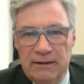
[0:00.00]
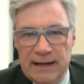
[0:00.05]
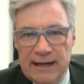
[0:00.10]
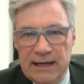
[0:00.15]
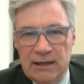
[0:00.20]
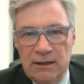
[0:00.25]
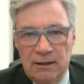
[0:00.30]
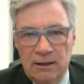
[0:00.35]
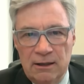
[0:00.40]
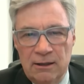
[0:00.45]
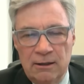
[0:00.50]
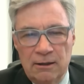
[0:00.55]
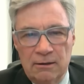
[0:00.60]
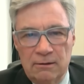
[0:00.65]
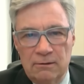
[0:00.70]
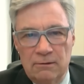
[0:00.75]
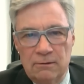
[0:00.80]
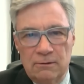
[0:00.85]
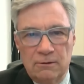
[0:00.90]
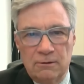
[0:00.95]
they
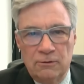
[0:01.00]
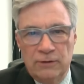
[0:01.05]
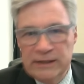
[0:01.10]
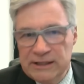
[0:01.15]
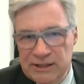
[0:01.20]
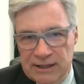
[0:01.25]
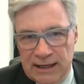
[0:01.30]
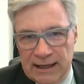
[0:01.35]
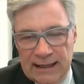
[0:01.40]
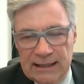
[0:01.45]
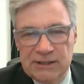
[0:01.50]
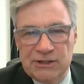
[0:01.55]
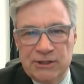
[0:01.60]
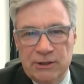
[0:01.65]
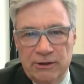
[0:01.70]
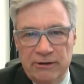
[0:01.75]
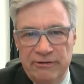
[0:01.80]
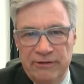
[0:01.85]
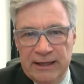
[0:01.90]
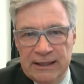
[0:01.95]
are criticized.
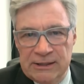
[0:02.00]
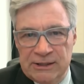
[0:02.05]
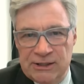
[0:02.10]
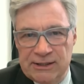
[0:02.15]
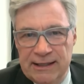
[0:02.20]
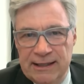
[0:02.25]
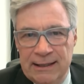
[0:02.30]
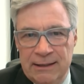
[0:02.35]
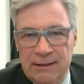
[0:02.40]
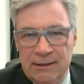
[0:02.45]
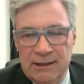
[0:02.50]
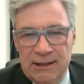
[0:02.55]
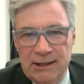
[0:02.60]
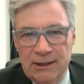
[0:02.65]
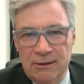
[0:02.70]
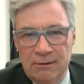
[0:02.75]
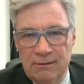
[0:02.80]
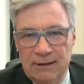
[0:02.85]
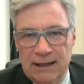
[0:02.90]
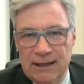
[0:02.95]
They're thin-skinned
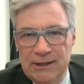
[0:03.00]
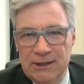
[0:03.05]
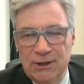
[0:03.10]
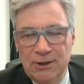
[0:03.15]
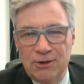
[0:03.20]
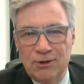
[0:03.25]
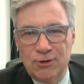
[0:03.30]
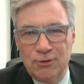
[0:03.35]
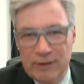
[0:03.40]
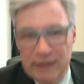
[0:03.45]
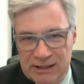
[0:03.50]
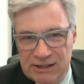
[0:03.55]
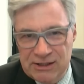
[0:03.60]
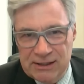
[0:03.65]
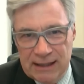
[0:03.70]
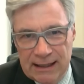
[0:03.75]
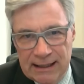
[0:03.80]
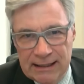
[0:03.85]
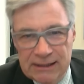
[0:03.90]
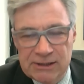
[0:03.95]
and they're
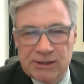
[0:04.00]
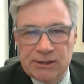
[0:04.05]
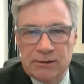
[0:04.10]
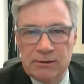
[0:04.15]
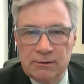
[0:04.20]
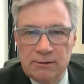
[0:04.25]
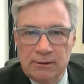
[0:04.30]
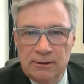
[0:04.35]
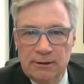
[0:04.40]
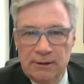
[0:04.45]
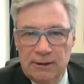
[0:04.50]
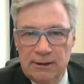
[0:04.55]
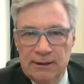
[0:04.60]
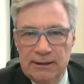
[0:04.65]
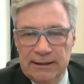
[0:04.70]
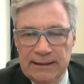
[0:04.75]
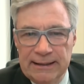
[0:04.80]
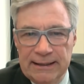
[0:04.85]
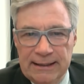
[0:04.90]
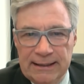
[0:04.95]
criticized.
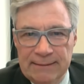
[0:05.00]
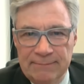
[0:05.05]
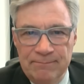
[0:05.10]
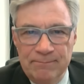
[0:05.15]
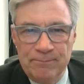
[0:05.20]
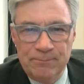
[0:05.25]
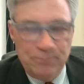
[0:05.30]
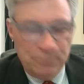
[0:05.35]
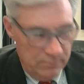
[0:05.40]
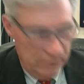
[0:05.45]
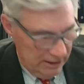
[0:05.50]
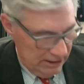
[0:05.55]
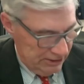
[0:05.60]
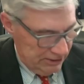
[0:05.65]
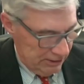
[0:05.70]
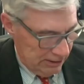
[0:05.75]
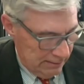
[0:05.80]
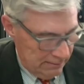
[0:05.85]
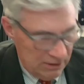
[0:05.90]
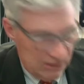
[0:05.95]
But
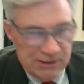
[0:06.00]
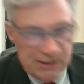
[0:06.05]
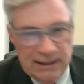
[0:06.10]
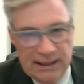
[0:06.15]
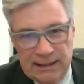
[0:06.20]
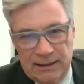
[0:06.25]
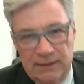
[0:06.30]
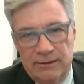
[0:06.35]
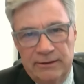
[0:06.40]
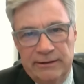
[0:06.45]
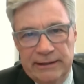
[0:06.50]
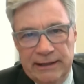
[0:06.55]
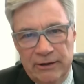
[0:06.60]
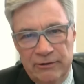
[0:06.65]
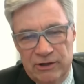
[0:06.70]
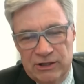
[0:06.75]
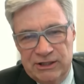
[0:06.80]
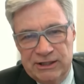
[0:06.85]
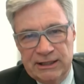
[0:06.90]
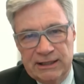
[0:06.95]
it's almost like,
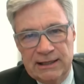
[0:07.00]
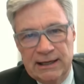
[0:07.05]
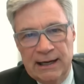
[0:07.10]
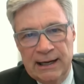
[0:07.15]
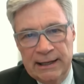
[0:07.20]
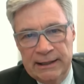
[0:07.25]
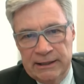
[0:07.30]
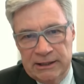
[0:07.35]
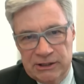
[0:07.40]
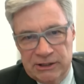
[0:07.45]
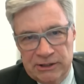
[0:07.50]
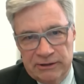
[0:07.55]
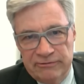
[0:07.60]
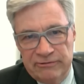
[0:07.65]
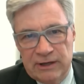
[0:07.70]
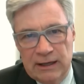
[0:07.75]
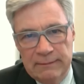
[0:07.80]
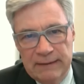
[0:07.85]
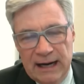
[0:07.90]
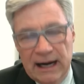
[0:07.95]
the cicadas
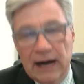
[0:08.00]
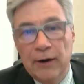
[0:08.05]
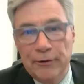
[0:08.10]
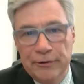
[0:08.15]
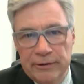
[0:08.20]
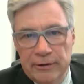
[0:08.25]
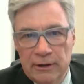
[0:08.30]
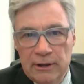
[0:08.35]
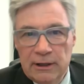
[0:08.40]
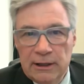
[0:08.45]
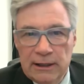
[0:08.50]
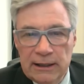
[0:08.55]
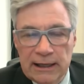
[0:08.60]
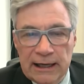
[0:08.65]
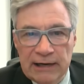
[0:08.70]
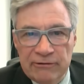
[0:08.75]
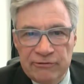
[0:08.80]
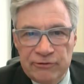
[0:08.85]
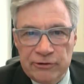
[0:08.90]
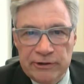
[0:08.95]
have come out
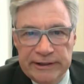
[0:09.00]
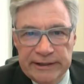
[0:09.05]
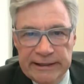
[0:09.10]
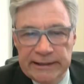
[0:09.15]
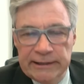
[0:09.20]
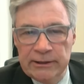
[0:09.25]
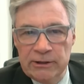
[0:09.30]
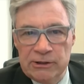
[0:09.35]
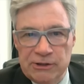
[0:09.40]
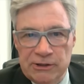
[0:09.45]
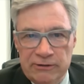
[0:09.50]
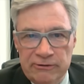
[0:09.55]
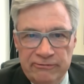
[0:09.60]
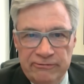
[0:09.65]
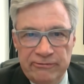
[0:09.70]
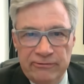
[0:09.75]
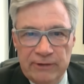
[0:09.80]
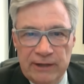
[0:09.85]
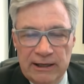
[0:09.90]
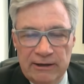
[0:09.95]
after years
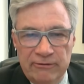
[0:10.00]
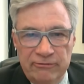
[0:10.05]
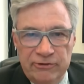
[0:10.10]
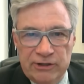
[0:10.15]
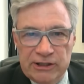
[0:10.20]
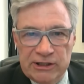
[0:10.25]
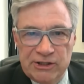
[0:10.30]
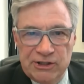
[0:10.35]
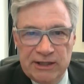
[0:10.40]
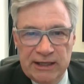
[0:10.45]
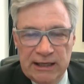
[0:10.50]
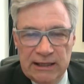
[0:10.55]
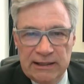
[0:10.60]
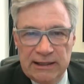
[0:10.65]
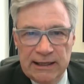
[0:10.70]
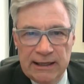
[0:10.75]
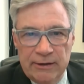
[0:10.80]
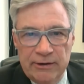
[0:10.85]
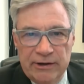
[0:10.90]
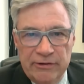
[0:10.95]
of just sitting
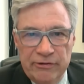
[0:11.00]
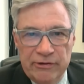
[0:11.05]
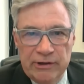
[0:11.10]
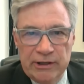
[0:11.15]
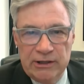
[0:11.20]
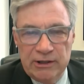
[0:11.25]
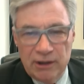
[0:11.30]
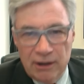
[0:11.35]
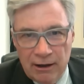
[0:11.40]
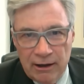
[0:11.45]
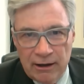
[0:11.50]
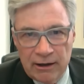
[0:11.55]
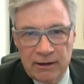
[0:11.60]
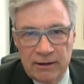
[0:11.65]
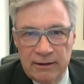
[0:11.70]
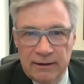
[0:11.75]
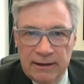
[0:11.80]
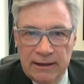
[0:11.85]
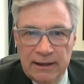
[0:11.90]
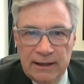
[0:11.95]
there in the
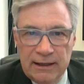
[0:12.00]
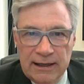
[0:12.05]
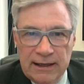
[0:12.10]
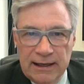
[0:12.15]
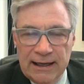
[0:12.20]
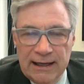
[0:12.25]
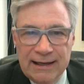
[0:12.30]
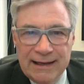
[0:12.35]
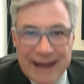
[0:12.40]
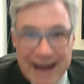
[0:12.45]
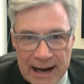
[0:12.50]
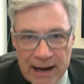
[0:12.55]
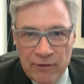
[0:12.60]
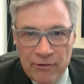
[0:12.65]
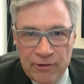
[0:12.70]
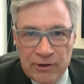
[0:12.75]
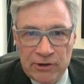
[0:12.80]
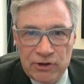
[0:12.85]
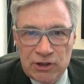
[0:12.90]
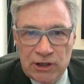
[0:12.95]
dark.
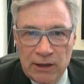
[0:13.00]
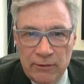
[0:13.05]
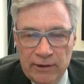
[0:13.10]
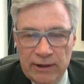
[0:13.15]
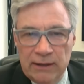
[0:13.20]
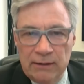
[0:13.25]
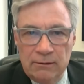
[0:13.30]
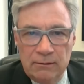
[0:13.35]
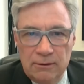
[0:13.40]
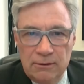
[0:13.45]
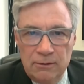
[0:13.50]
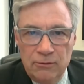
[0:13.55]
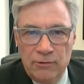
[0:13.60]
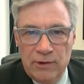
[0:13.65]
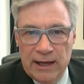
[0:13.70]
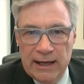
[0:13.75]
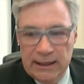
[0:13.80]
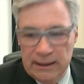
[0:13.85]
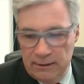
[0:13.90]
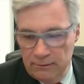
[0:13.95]
Now they're showing who
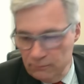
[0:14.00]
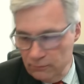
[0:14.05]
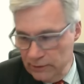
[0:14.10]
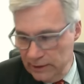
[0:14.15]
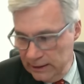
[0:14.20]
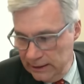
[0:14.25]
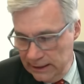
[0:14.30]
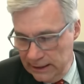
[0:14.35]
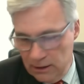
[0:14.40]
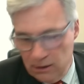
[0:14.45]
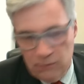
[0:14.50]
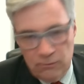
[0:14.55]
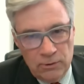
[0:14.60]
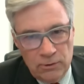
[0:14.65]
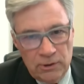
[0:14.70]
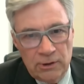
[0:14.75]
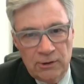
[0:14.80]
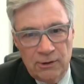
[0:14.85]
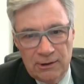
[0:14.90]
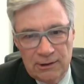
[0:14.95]
they really
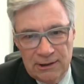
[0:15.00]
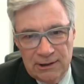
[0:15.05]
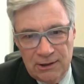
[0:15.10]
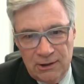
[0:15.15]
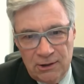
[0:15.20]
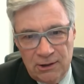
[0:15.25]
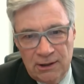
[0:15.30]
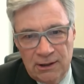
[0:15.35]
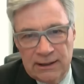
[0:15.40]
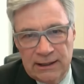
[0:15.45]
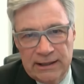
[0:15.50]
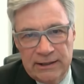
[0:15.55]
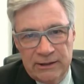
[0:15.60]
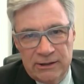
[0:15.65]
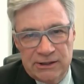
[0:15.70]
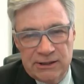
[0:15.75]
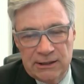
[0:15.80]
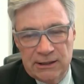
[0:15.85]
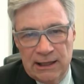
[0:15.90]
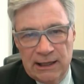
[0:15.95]
were all along, and
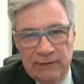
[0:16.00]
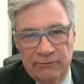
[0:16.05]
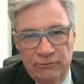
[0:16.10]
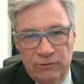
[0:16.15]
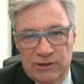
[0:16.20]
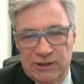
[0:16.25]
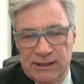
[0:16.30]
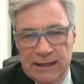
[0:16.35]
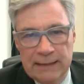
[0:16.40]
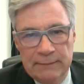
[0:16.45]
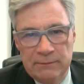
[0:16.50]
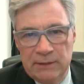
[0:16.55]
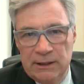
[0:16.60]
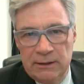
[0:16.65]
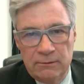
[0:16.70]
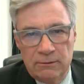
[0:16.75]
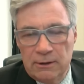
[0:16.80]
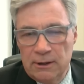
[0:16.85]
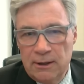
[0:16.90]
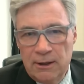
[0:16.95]
there's a lot of
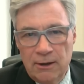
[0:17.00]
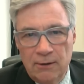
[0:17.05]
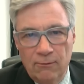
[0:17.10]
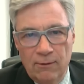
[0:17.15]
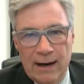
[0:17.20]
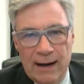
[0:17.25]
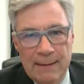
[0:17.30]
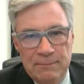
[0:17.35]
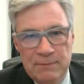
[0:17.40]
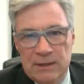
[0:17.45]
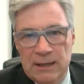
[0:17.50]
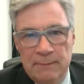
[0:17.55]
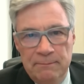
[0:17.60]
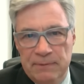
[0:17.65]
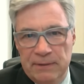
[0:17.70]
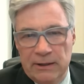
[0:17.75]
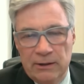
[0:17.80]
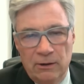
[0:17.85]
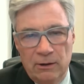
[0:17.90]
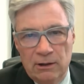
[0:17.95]
resentment wrapped
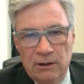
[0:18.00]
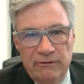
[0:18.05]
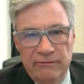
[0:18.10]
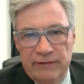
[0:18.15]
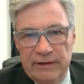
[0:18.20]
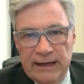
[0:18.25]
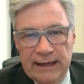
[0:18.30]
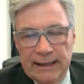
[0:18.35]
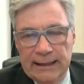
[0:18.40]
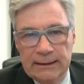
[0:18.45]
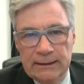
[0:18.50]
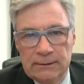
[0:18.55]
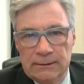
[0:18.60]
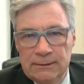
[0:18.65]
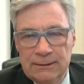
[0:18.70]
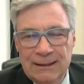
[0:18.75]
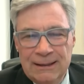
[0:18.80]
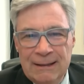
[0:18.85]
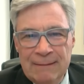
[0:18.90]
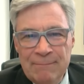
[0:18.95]
up in all of that.
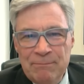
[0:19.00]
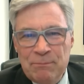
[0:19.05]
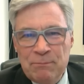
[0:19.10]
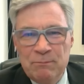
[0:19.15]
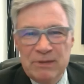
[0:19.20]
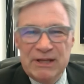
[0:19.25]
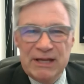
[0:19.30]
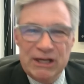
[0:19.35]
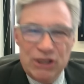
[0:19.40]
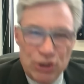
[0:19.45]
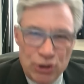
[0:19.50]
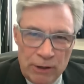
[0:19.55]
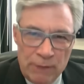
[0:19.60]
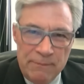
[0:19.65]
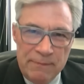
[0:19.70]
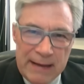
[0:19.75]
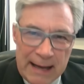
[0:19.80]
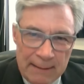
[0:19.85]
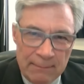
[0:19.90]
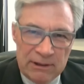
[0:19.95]
But they
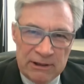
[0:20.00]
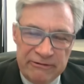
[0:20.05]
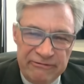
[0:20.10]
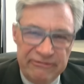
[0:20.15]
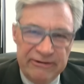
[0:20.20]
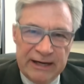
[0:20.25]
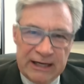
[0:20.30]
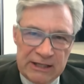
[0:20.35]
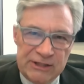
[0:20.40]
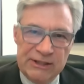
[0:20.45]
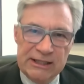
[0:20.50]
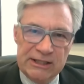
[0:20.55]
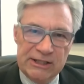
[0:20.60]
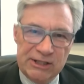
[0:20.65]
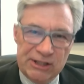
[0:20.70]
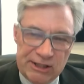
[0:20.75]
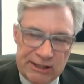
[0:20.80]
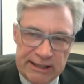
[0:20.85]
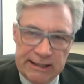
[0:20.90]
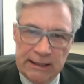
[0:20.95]
should be able to fix it
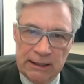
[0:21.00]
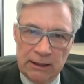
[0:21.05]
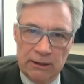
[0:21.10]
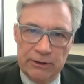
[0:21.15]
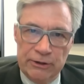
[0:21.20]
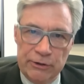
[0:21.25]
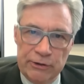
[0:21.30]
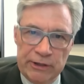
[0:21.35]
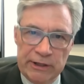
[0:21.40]
still,